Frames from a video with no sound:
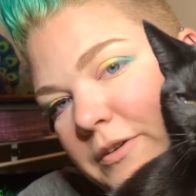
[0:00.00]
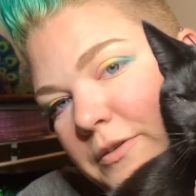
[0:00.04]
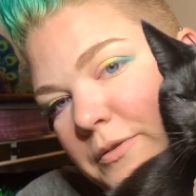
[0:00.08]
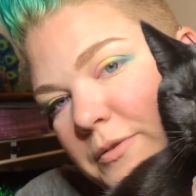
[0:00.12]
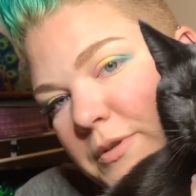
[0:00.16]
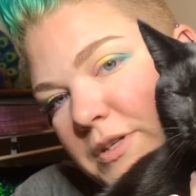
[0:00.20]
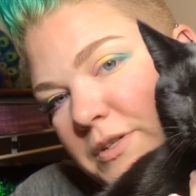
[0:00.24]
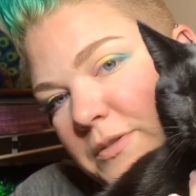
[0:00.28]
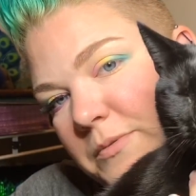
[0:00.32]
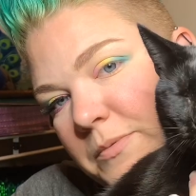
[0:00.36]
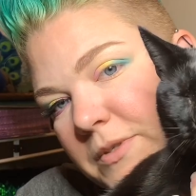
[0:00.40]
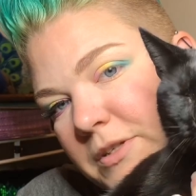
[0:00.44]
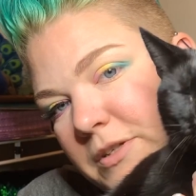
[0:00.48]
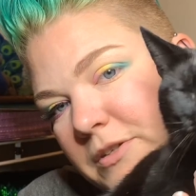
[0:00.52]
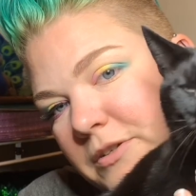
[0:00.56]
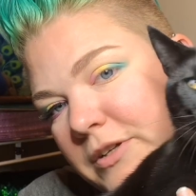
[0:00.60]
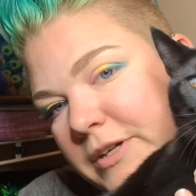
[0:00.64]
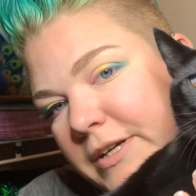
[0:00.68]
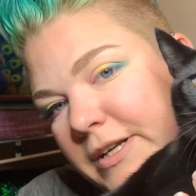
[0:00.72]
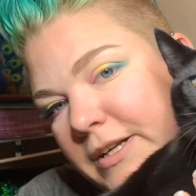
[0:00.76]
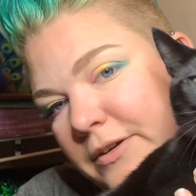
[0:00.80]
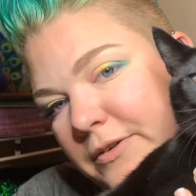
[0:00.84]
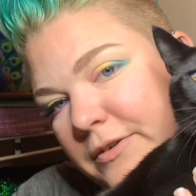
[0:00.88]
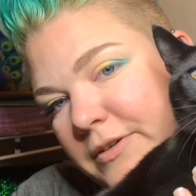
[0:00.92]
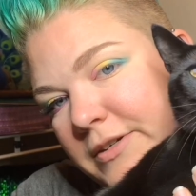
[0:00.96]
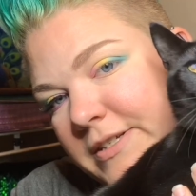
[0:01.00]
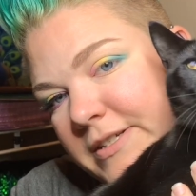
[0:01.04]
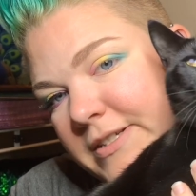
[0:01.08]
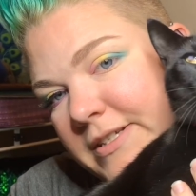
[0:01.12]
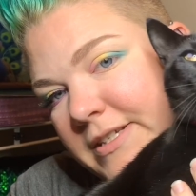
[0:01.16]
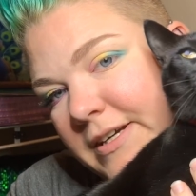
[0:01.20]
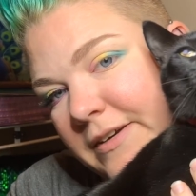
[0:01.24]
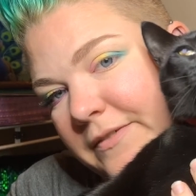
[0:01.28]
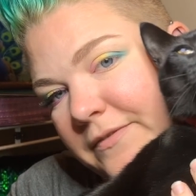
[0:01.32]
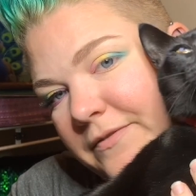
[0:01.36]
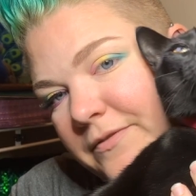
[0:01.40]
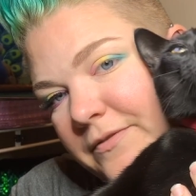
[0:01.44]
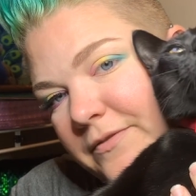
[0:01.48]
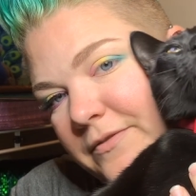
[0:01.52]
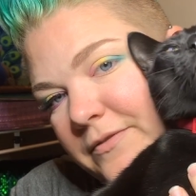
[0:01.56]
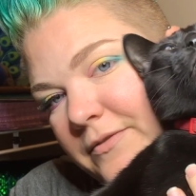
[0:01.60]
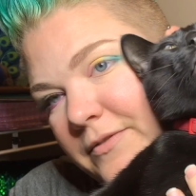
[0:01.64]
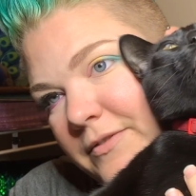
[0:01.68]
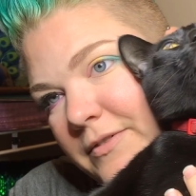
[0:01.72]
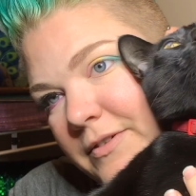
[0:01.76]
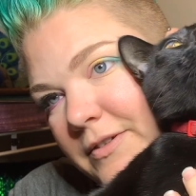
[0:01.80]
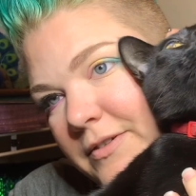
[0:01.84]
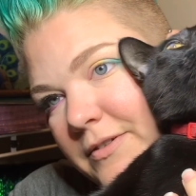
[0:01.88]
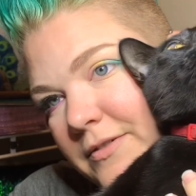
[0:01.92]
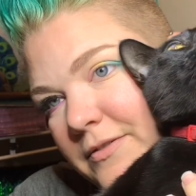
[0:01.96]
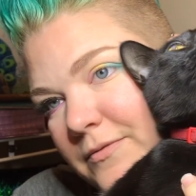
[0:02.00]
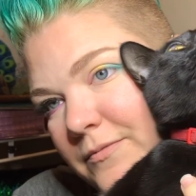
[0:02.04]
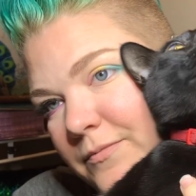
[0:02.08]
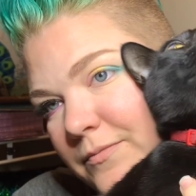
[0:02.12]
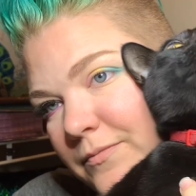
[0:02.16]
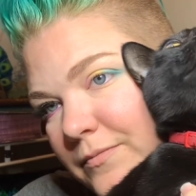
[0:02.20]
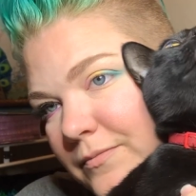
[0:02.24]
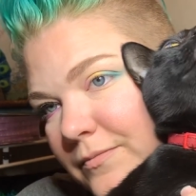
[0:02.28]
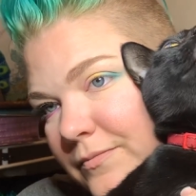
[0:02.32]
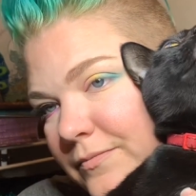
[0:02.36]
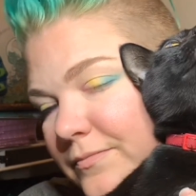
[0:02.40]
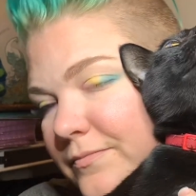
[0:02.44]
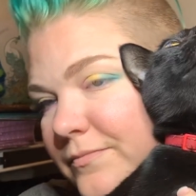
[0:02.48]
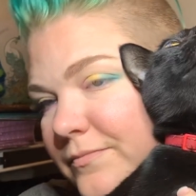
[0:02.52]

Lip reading: You just want to look at all the stuff? Hmm?